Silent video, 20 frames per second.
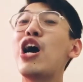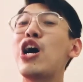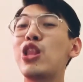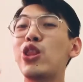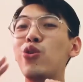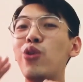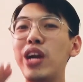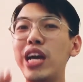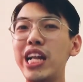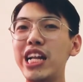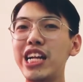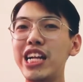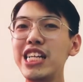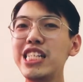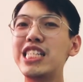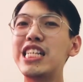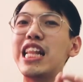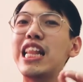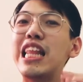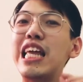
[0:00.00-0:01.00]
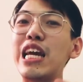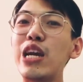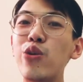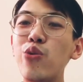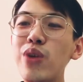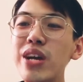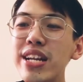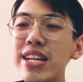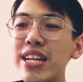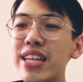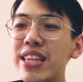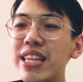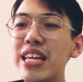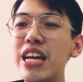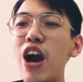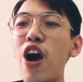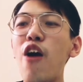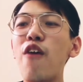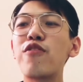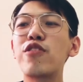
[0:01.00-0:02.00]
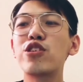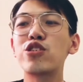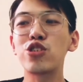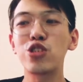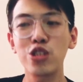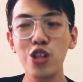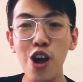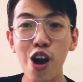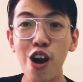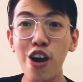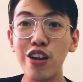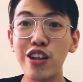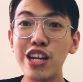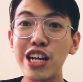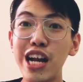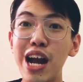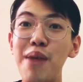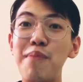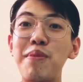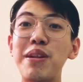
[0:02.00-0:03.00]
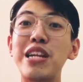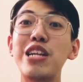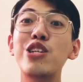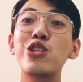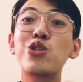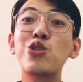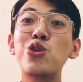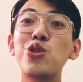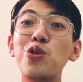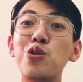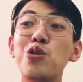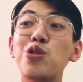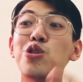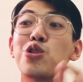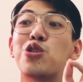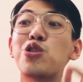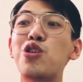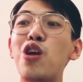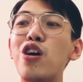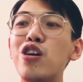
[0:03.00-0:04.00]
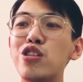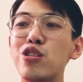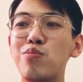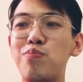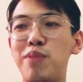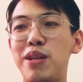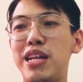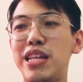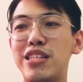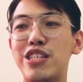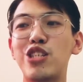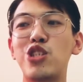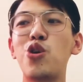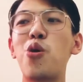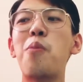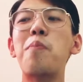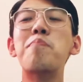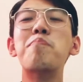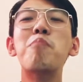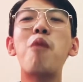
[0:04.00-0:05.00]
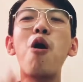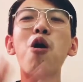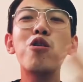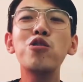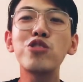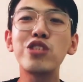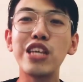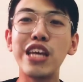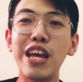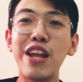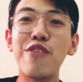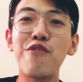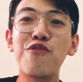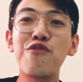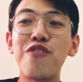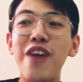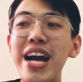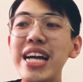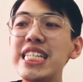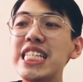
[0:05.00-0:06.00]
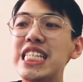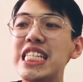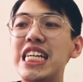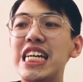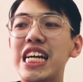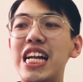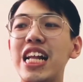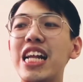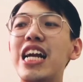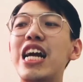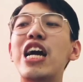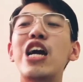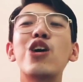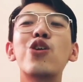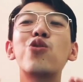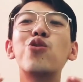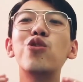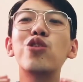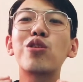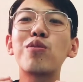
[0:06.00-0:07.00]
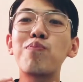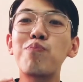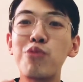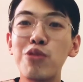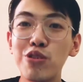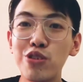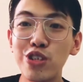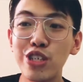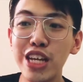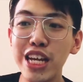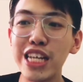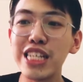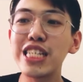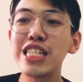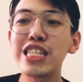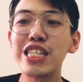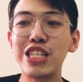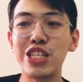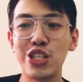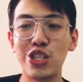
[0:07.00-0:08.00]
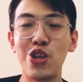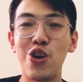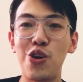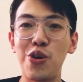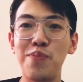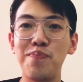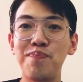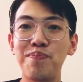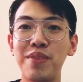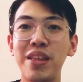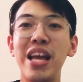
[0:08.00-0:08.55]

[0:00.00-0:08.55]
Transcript: To increase the liquidity of the stock, the company do stock split so most investor could purchase the stock.